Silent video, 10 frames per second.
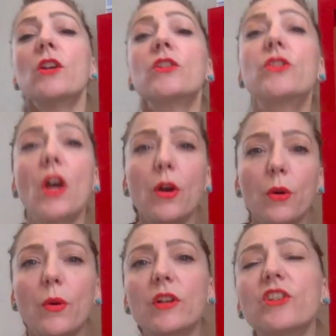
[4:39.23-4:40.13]

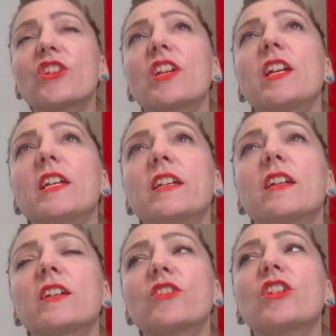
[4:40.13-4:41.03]
so
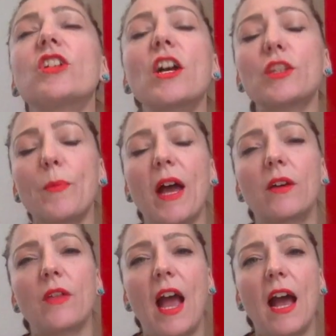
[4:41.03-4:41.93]
she talks
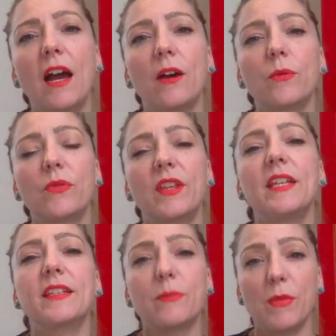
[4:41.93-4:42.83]
about how
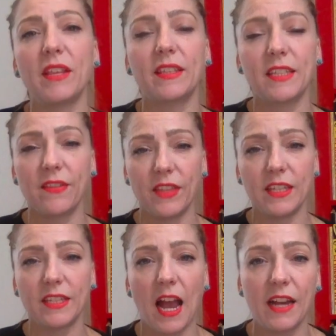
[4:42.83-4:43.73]
these myths and
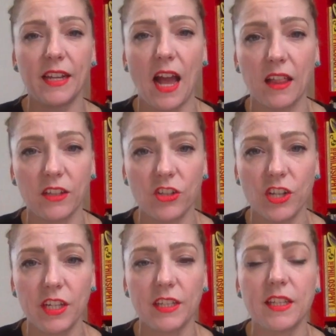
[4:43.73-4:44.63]
these
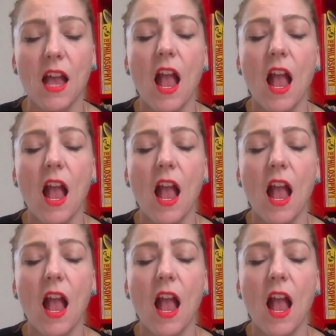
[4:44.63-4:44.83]
ideologies